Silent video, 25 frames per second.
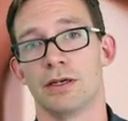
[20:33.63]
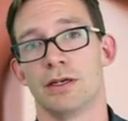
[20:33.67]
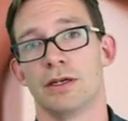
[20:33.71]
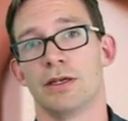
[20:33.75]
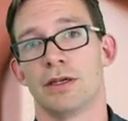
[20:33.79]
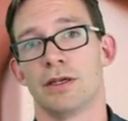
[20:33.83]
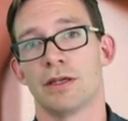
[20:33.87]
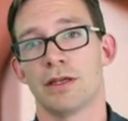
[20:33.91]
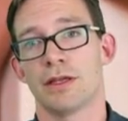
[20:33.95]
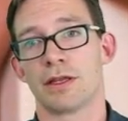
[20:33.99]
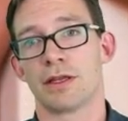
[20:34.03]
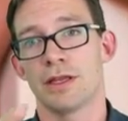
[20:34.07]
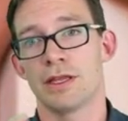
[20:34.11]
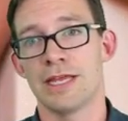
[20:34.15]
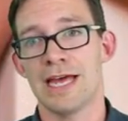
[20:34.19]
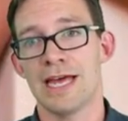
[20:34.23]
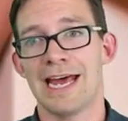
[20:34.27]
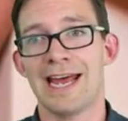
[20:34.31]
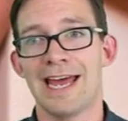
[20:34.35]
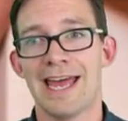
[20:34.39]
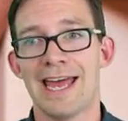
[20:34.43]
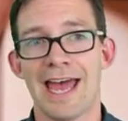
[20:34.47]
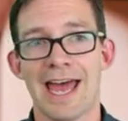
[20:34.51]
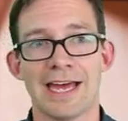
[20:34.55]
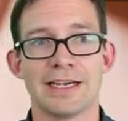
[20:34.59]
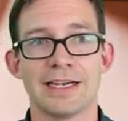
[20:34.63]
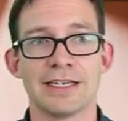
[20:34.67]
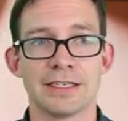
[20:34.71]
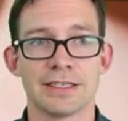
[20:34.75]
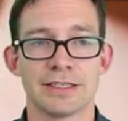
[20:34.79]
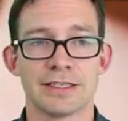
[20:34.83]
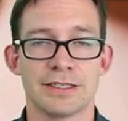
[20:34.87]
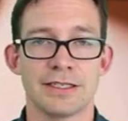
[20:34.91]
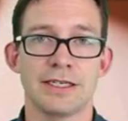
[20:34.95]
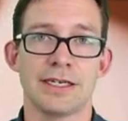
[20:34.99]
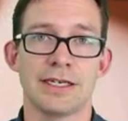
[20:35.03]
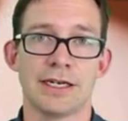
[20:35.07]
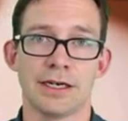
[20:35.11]
that I hadn't
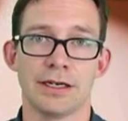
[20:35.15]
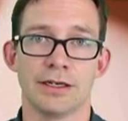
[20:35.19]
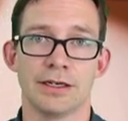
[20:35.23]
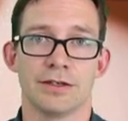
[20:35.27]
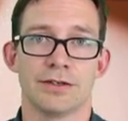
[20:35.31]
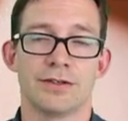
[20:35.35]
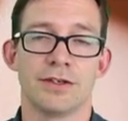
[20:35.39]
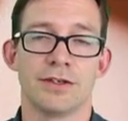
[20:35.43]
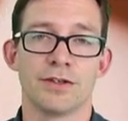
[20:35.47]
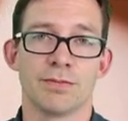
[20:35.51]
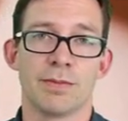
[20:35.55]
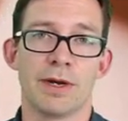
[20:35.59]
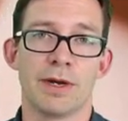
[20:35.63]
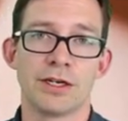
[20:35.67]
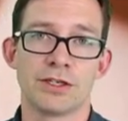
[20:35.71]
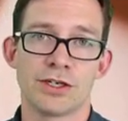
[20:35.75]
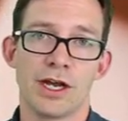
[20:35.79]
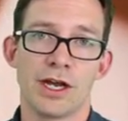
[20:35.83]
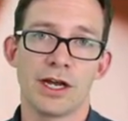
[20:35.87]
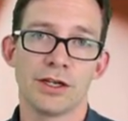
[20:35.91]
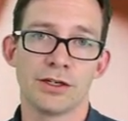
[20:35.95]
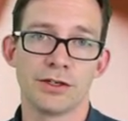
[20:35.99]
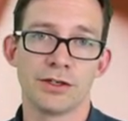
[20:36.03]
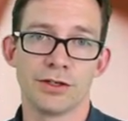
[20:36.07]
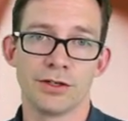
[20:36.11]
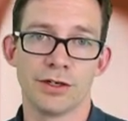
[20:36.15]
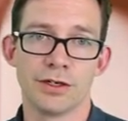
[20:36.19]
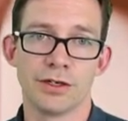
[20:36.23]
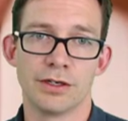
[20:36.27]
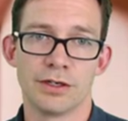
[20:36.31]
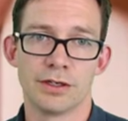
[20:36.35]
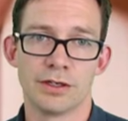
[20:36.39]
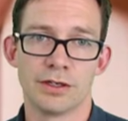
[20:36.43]
seen since my childhood.